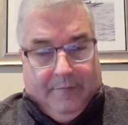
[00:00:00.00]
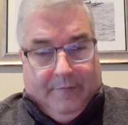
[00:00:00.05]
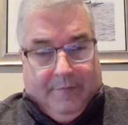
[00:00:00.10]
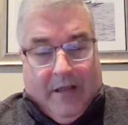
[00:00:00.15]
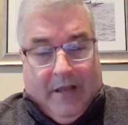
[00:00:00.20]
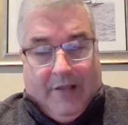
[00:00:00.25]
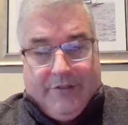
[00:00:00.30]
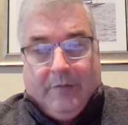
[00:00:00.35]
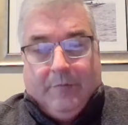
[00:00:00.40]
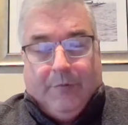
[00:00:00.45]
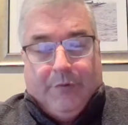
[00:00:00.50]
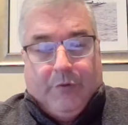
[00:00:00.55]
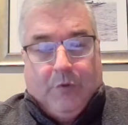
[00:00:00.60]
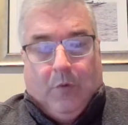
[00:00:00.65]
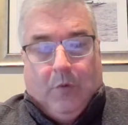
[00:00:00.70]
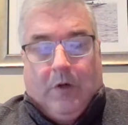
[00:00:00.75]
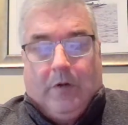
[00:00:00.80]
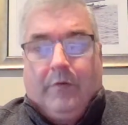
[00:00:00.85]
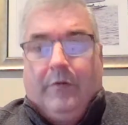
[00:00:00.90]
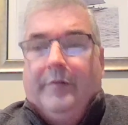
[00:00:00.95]
possible to
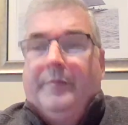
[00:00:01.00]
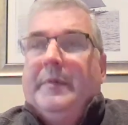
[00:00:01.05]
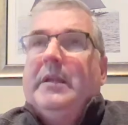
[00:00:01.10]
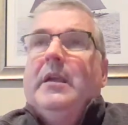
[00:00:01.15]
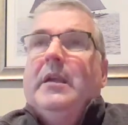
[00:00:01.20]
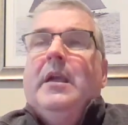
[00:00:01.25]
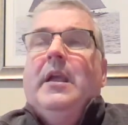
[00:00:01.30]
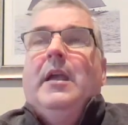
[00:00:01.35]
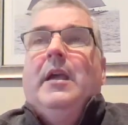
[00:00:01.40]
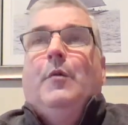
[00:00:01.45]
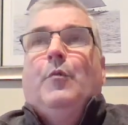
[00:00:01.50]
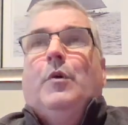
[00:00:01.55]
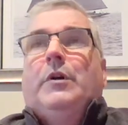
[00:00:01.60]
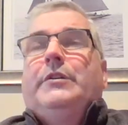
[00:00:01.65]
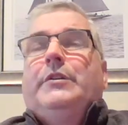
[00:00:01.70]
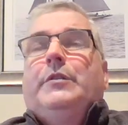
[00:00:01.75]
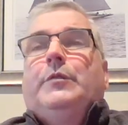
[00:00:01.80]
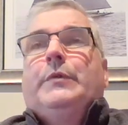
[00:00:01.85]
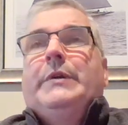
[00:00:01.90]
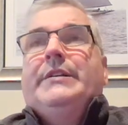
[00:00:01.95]
work with me. One
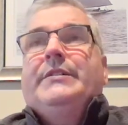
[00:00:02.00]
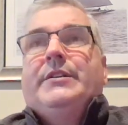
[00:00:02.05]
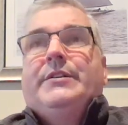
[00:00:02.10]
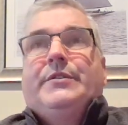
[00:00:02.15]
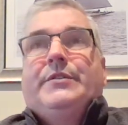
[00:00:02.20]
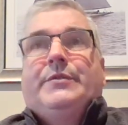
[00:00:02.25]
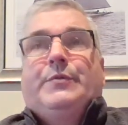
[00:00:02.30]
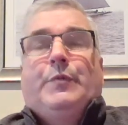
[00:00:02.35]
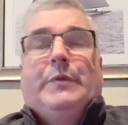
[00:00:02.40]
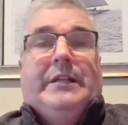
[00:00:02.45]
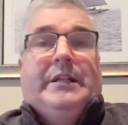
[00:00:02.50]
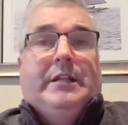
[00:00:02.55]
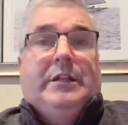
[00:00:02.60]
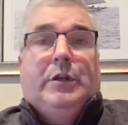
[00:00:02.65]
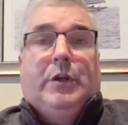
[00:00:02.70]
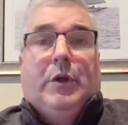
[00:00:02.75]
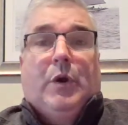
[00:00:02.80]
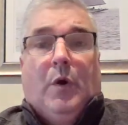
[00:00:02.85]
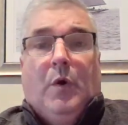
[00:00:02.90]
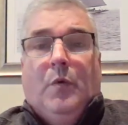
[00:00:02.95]
of the reasons we
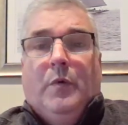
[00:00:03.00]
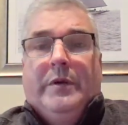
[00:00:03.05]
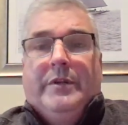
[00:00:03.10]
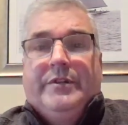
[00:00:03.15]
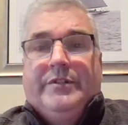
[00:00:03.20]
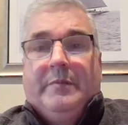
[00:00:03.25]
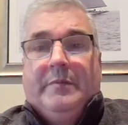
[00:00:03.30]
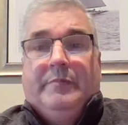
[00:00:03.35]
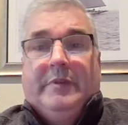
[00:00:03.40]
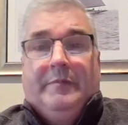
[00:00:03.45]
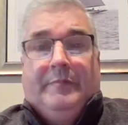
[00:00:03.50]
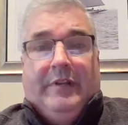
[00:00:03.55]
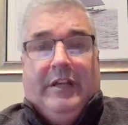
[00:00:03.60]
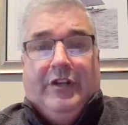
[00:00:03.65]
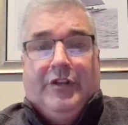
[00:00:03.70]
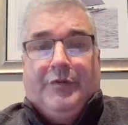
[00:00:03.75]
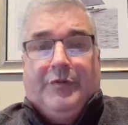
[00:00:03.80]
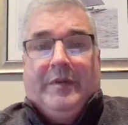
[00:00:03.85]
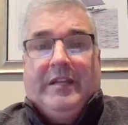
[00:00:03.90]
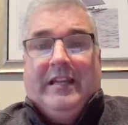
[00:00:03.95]
didn't go with
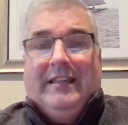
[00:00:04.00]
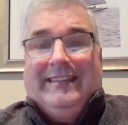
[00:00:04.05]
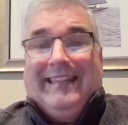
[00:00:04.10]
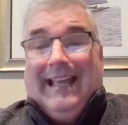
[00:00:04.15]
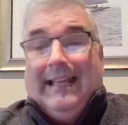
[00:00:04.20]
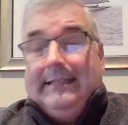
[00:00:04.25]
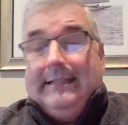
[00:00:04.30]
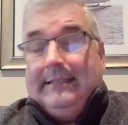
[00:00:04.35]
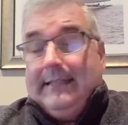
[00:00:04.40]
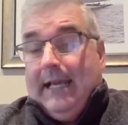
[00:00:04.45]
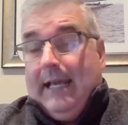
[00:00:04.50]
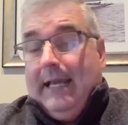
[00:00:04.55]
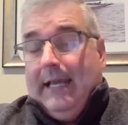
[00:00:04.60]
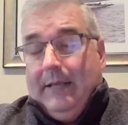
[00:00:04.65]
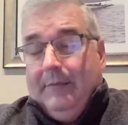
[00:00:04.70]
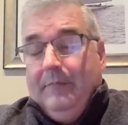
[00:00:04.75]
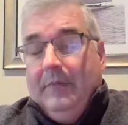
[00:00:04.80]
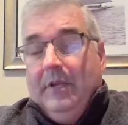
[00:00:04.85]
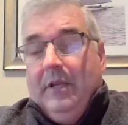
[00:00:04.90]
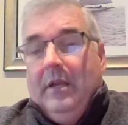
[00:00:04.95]
SimplyPHP at that
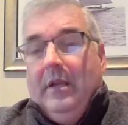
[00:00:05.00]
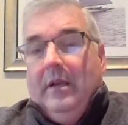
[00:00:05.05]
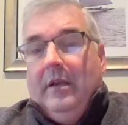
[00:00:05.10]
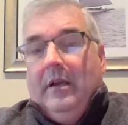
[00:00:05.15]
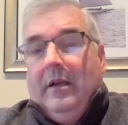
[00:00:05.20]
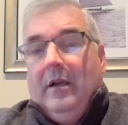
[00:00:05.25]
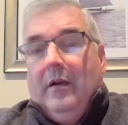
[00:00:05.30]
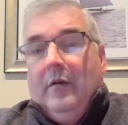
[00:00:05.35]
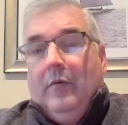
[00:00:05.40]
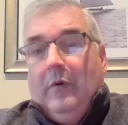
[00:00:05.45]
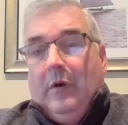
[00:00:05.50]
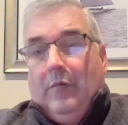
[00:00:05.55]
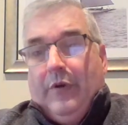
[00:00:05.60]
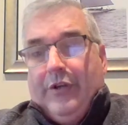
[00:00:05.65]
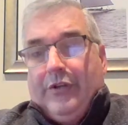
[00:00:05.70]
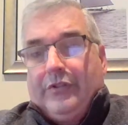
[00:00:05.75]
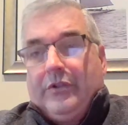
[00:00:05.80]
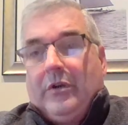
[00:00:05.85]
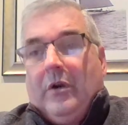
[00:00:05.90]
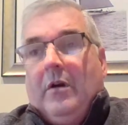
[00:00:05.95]
time uh, when
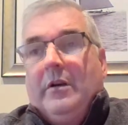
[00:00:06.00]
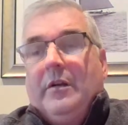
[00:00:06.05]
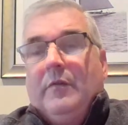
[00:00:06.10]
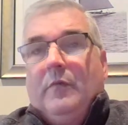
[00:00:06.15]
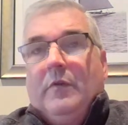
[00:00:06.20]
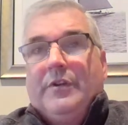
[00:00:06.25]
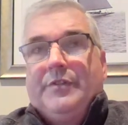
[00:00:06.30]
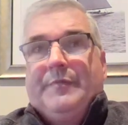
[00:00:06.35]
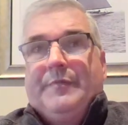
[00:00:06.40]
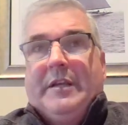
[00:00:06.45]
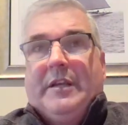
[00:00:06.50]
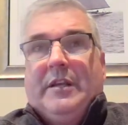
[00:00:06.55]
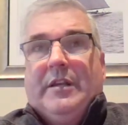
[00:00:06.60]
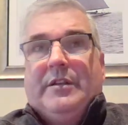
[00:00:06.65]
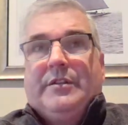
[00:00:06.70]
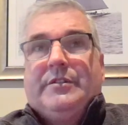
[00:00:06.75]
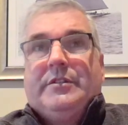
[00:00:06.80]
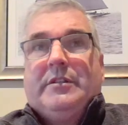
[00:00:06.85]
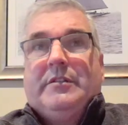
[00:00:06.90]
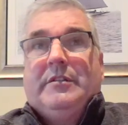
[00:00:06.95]
we started was
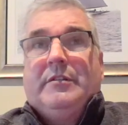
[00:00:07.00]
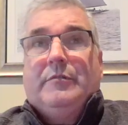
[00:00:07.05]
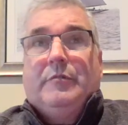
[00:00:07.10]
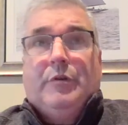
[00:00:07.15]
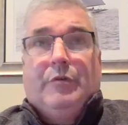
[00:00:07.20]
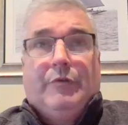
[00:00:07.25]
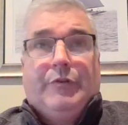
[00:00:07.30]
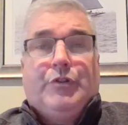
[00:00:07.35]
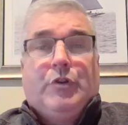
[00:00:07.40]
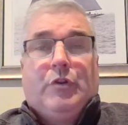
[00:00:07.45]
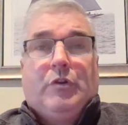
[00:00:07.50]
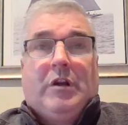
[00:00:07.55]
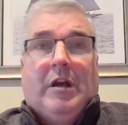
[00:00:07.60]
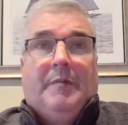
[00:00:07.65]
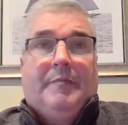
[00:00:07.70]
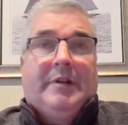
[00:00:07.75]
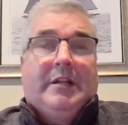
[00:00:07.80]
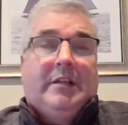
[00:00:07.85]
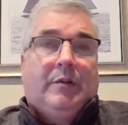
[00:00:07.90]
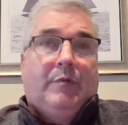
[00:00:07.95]
because the original
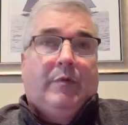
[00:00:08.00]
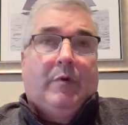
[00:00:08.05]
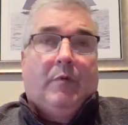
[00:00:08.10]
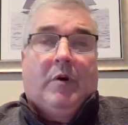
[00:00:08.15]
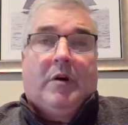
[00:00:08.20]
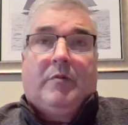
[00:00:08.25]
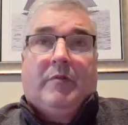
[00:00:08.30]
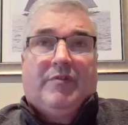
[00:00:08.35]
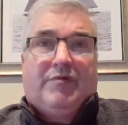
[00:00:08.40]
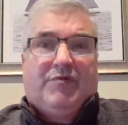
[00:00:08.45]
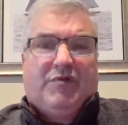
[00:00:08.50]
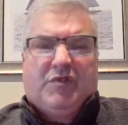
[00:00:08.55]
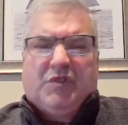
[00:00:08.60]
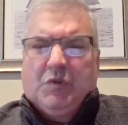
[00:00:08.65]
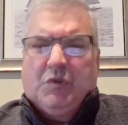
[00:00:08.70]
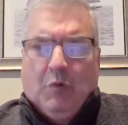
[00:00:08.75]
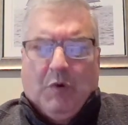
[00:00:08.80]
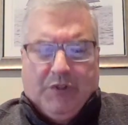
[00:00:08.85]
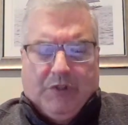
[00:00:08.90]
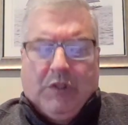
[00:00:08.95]
company that we worked with was,
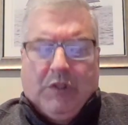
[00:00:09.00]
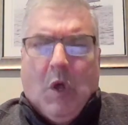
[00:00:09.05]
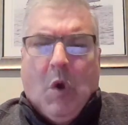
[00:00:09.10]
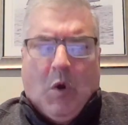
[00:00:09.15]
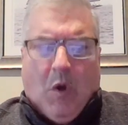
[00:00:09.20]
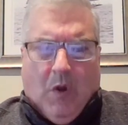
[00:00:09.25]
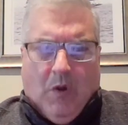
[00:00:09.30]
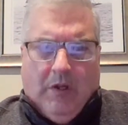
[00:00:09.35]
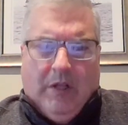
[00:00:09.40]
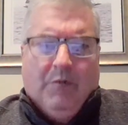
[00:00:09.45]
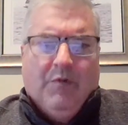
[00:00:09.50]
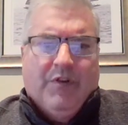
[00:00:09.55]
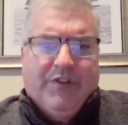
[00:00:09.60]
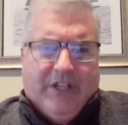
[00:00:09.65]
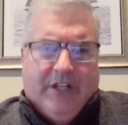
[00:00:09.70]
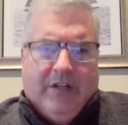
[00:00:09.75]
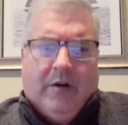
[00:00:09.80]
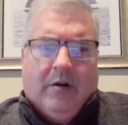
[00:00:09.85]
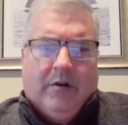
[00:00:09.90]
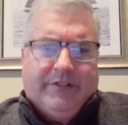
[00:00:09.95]
was local. It was
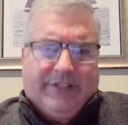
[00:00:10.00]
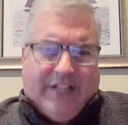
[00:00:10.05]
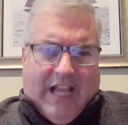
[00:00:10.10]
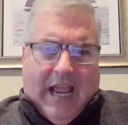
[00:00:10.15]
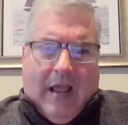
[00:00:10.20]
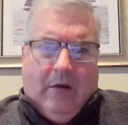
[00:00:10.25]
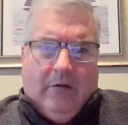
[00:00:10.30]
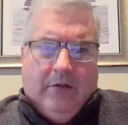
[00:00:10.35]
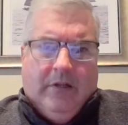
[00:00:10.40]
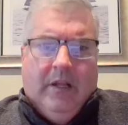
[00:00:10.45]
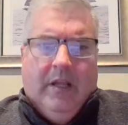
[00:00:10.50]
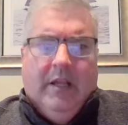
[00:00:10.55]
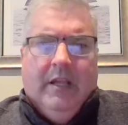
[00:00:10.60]
in our town.